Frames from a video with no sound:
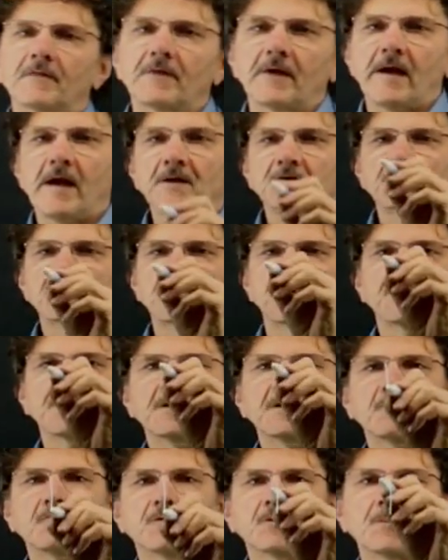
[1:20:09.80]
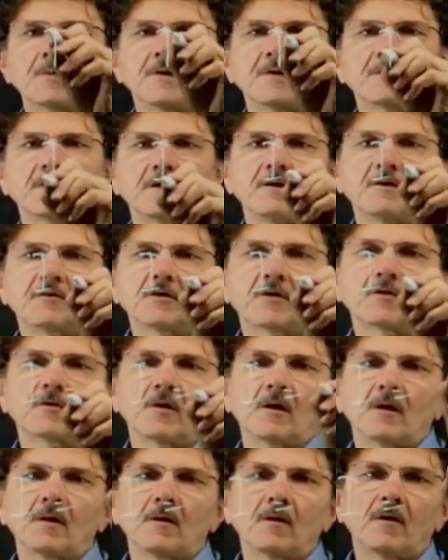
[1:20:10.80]
the action would be the
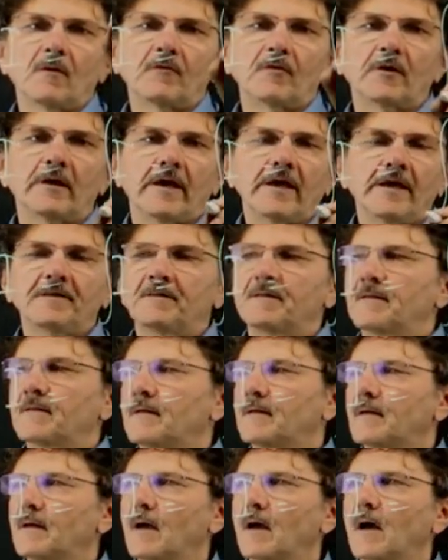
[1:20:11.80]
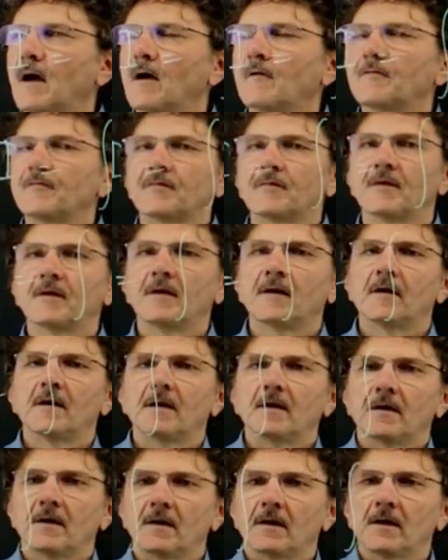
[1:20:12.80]
integral over S of
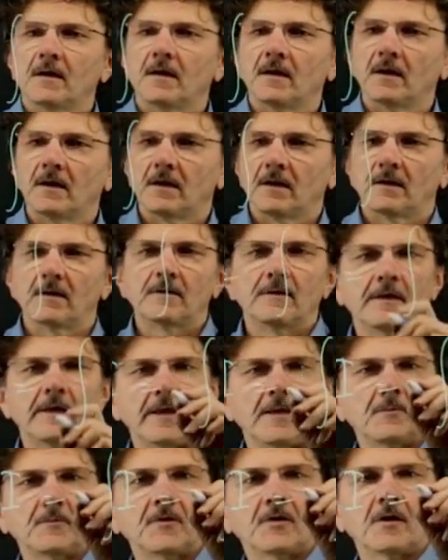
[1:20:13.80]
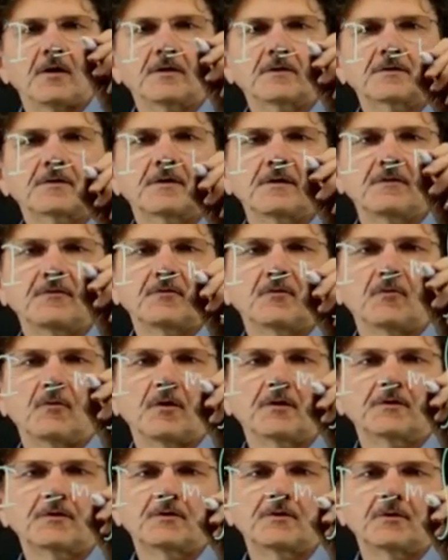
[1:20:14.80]
uh, m naught if you
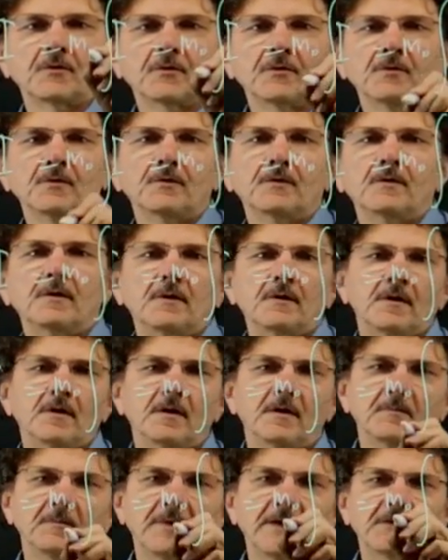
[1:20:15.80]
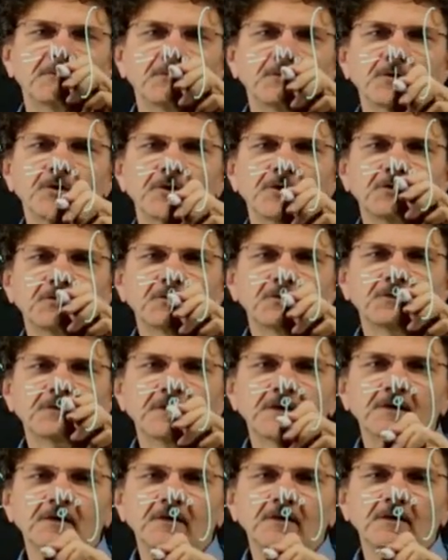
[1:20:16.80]
want to, but we're going to
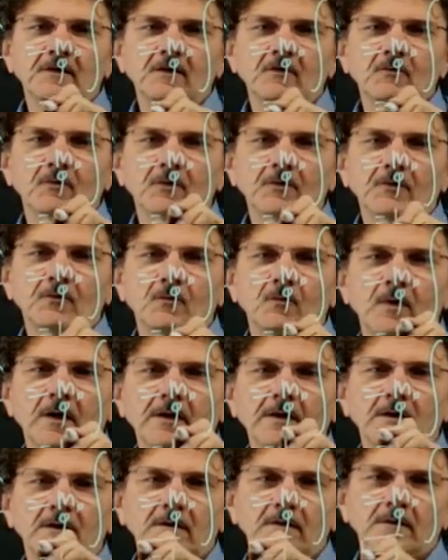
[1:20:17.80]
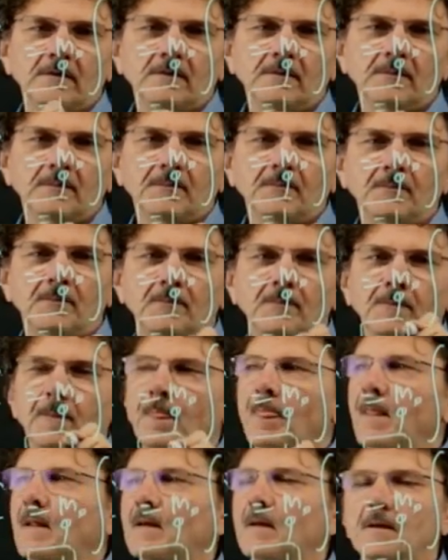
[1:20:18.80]
set it equal to 1.
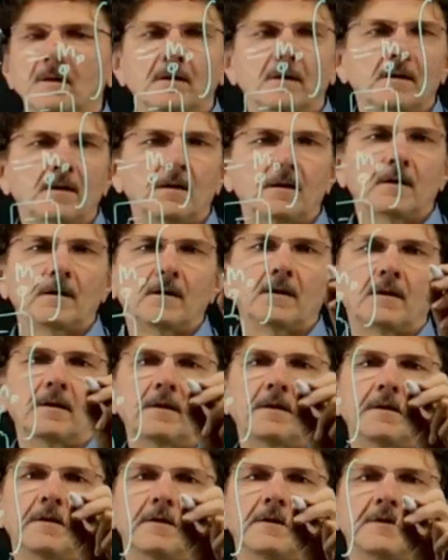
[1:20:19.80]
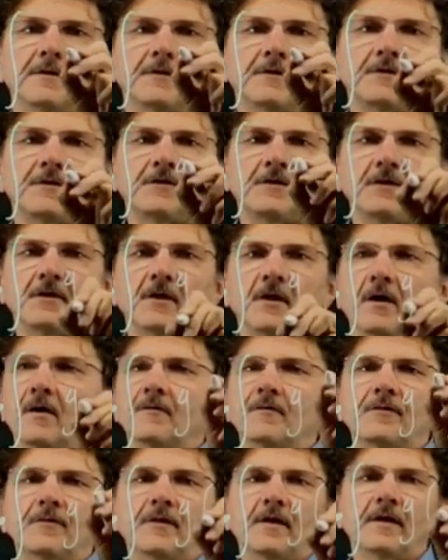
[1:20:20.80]
Uh, g
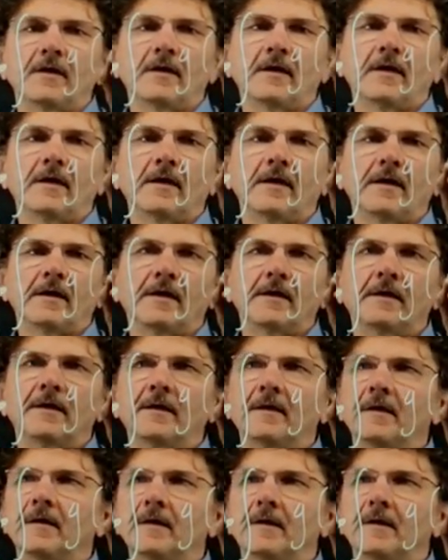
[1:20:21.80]
of uh, uh